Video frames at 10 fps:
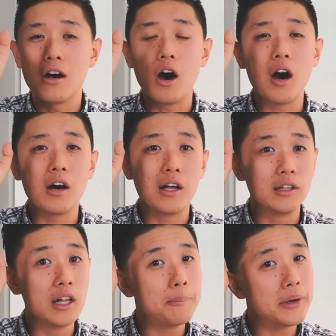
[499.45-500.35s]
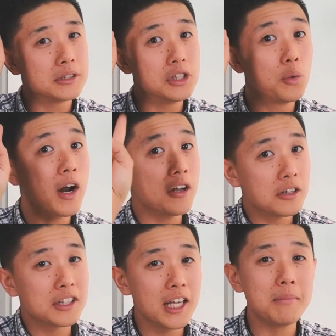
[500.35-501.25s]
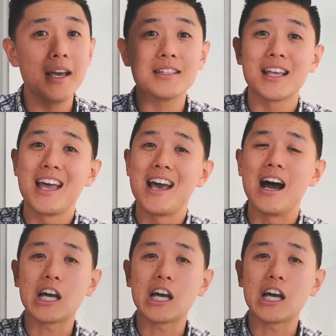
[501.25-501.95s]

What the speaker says: Another person you want on your team is a